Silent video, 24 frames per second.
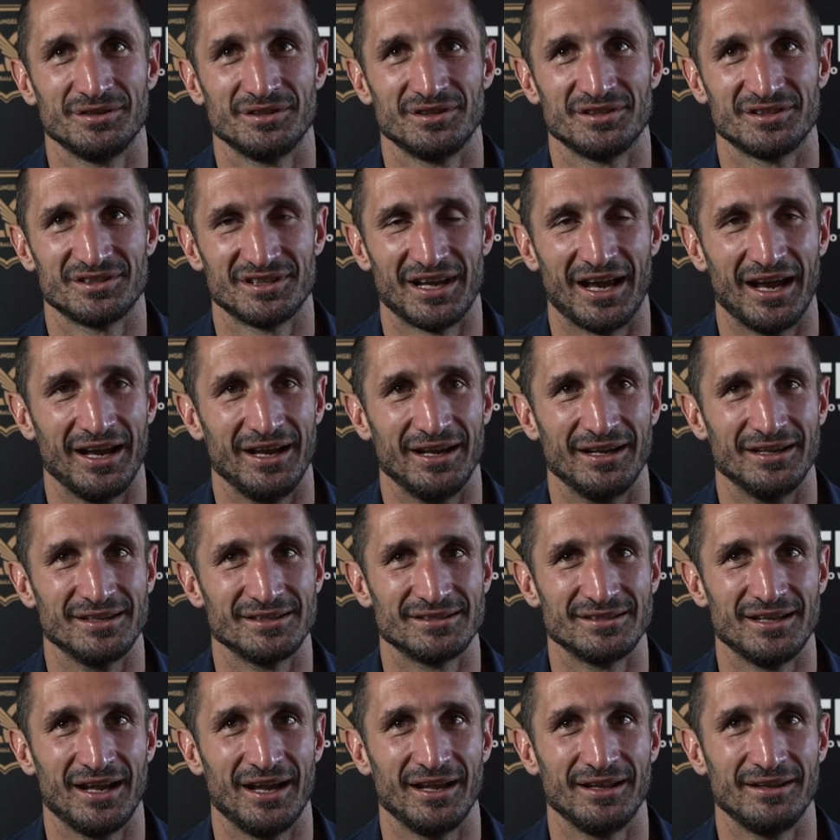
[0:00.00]

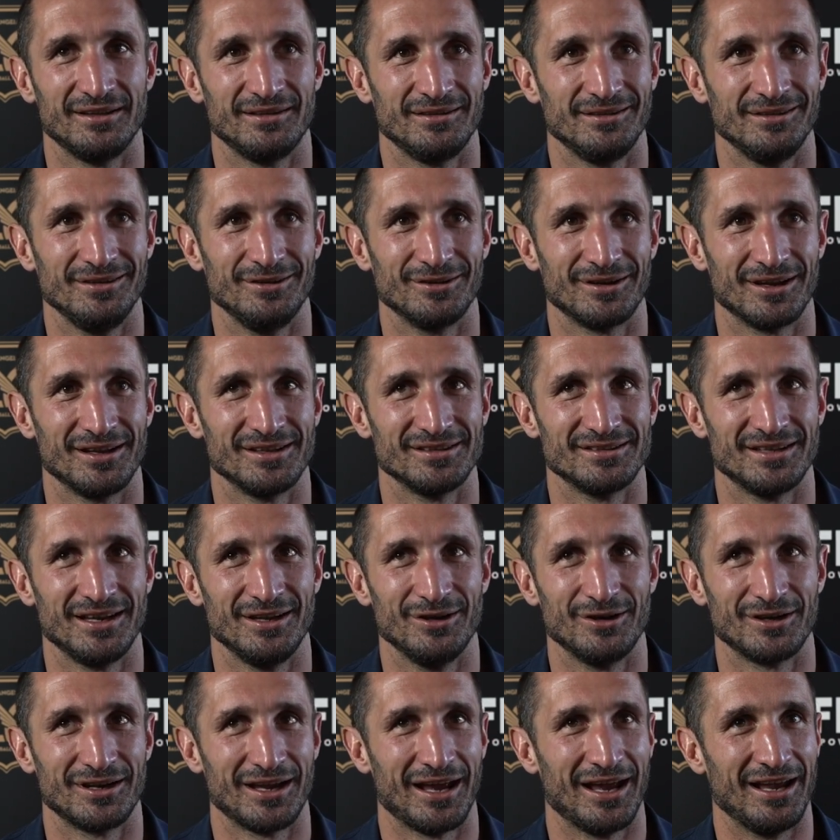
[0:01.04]
science that you can
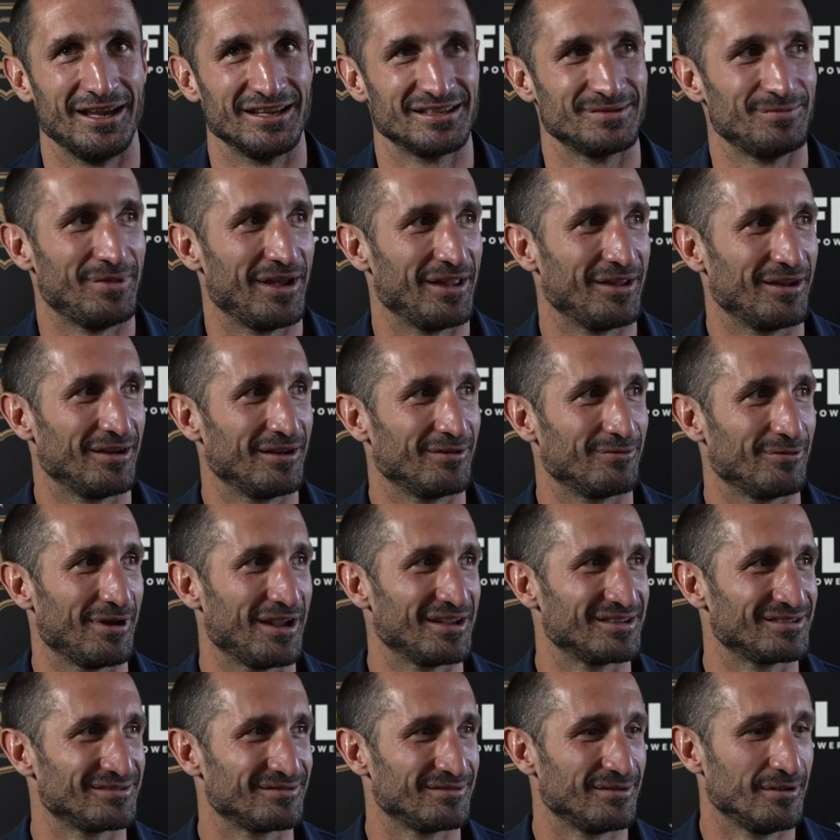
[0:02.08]
say, okay, it's better
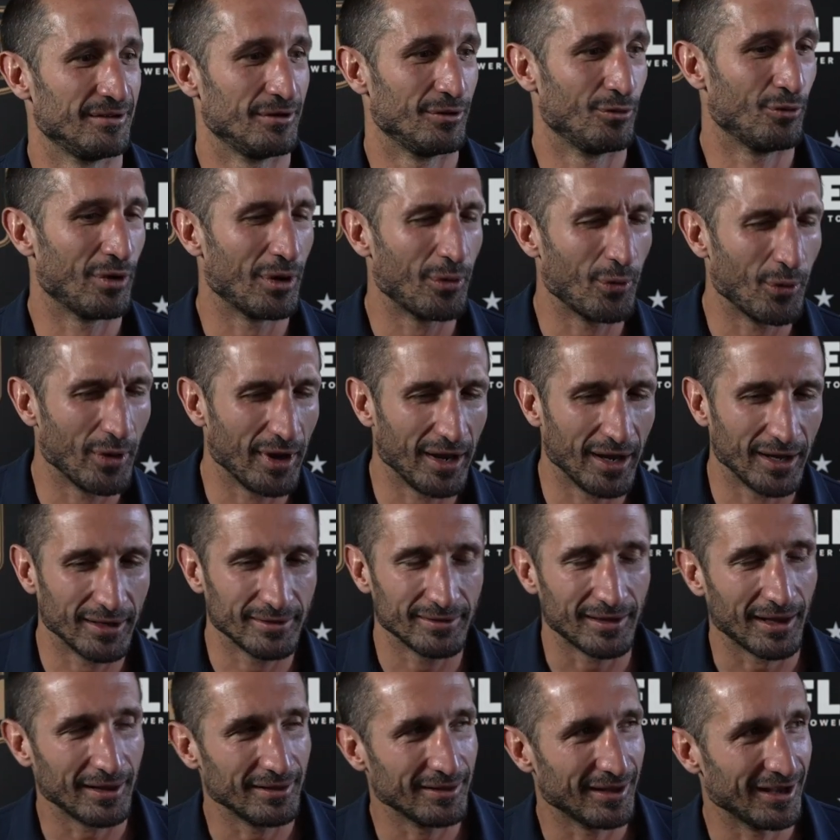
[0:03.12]
rest 1
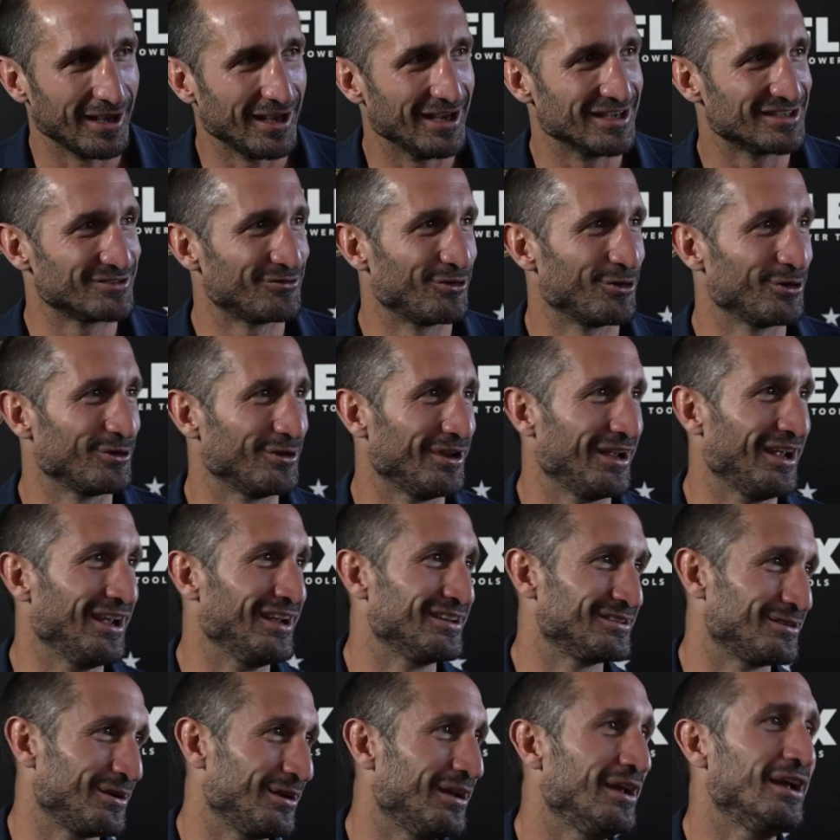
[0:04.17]
week, 10 days, 4 days.